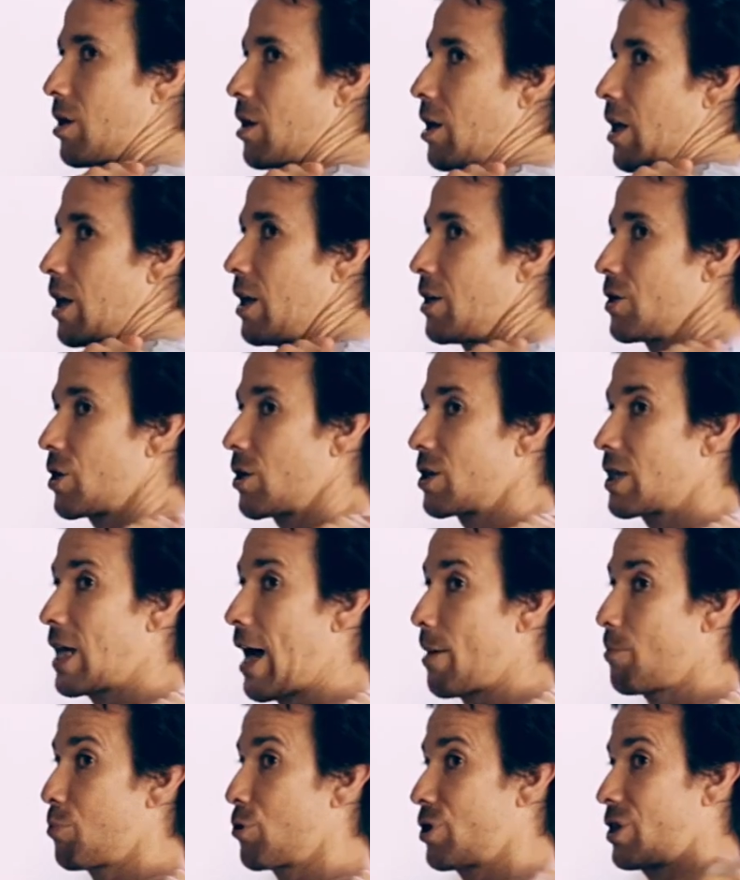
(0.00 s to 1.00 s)
Yes. So as
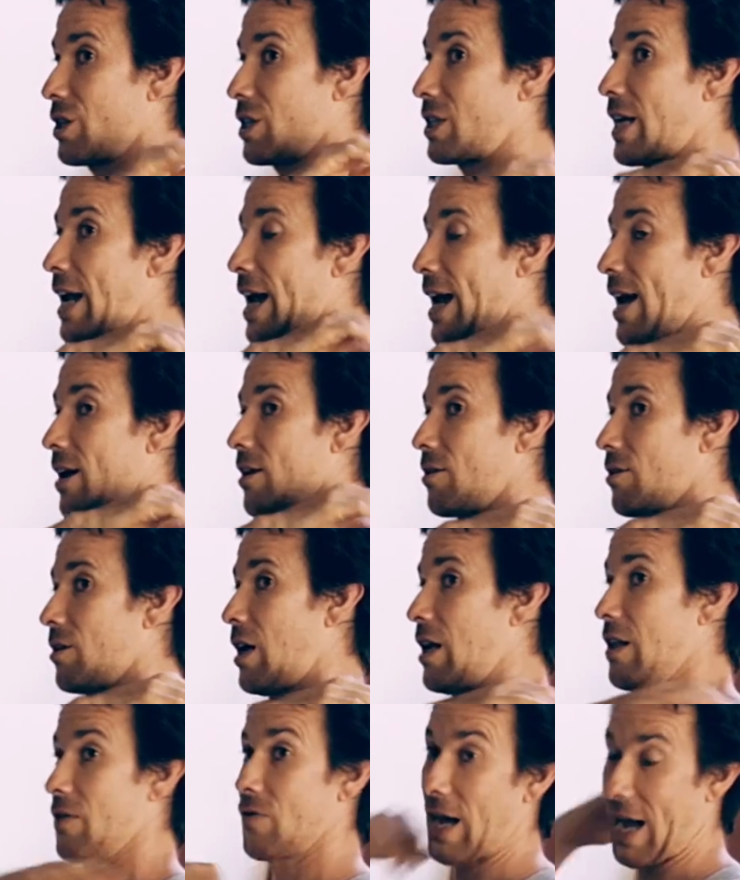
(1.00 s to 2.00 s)
that pushes down,
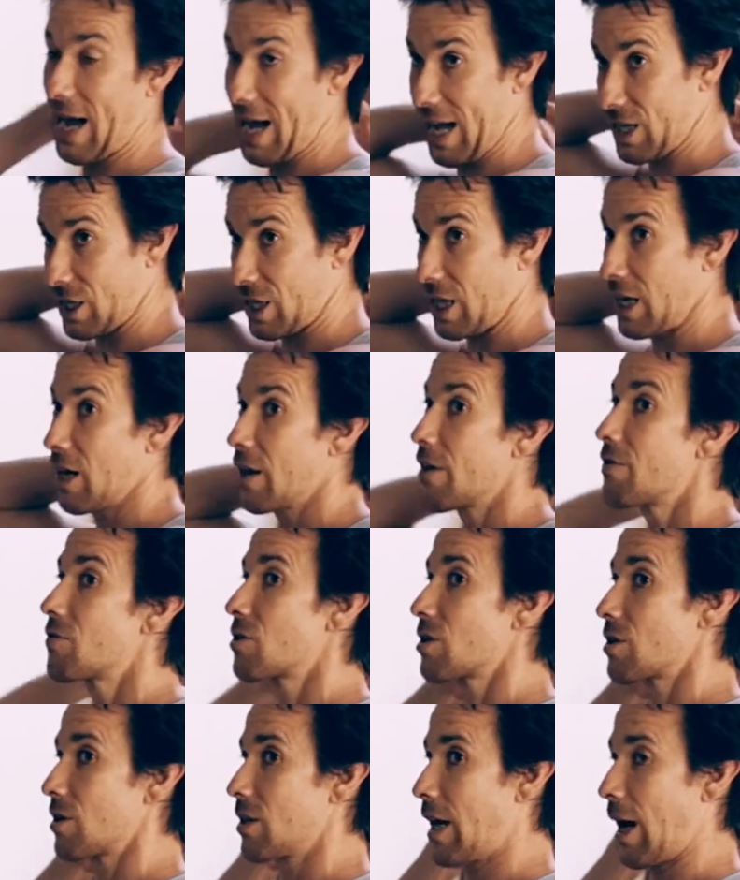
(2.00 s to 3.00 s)
that actually
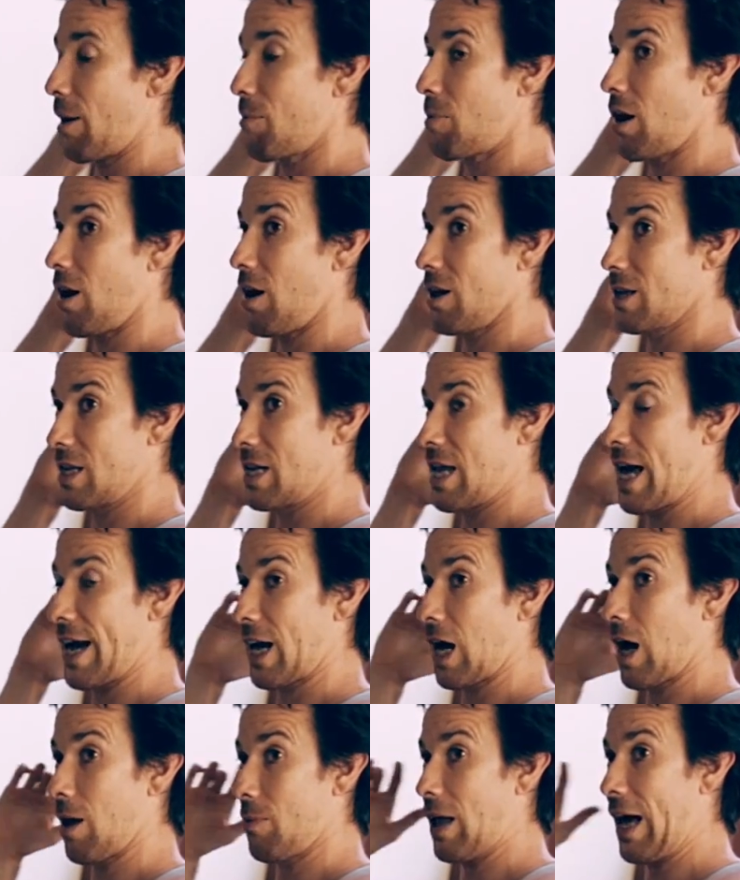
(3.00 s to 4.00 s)
lifts that part of the
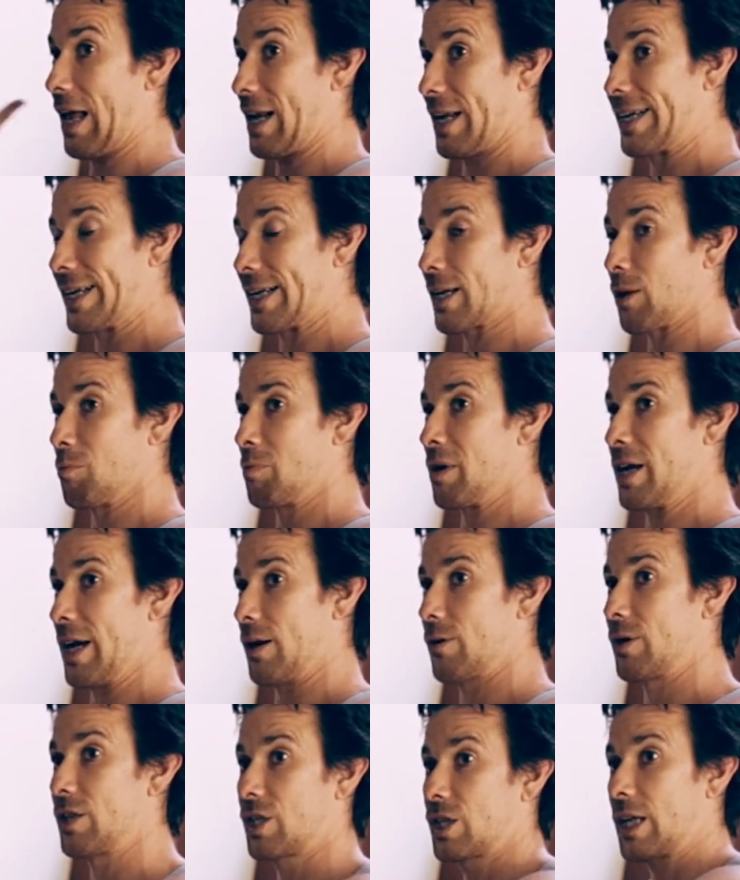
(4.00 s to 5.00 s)
neck up that little
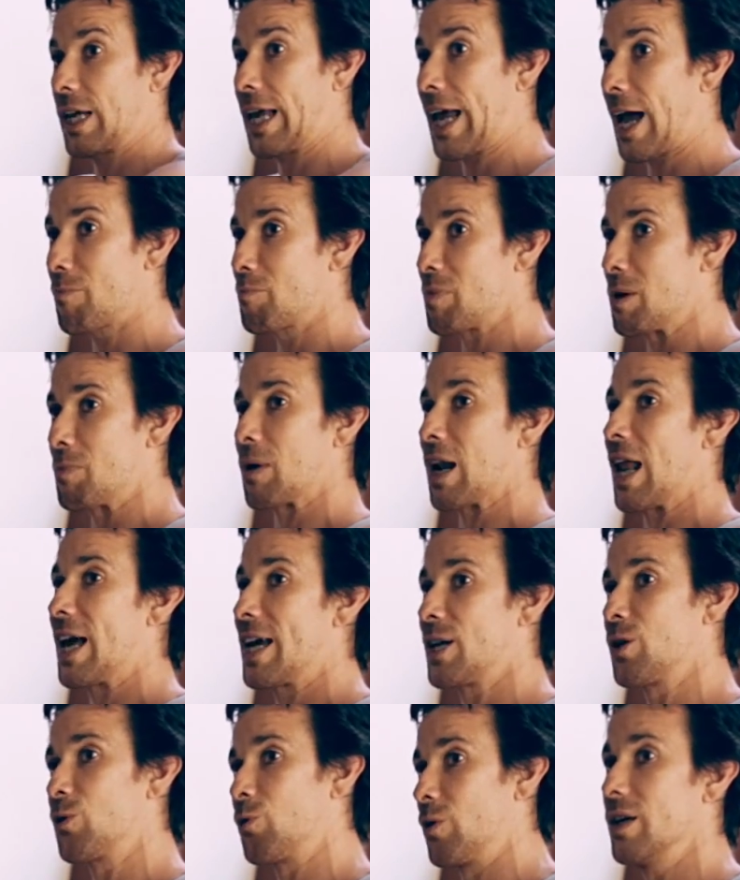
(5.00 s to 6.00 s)
bit, which can be
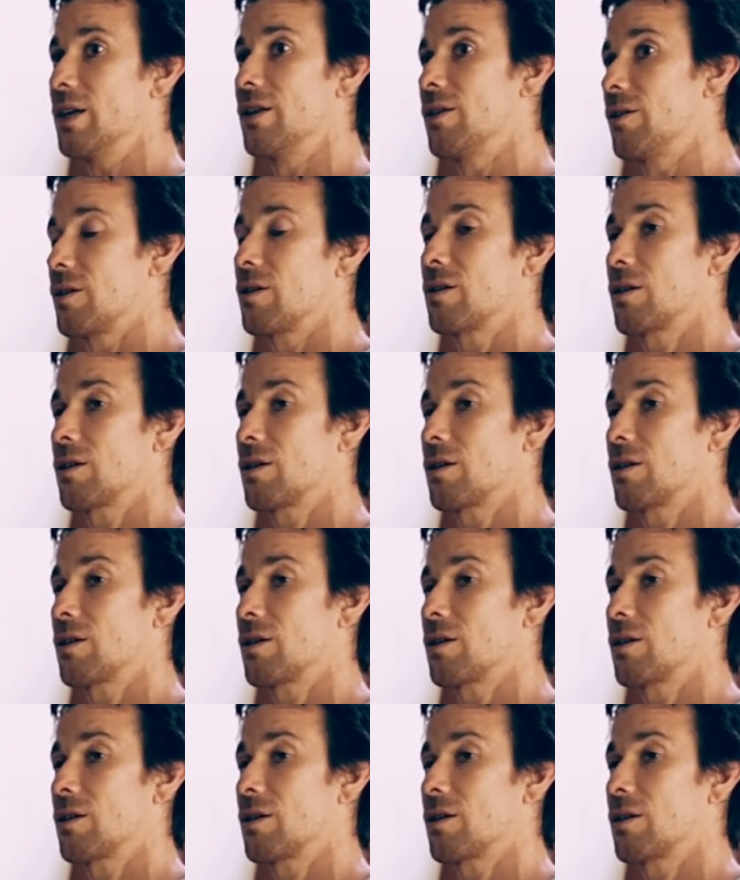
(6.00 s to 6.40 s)
played with.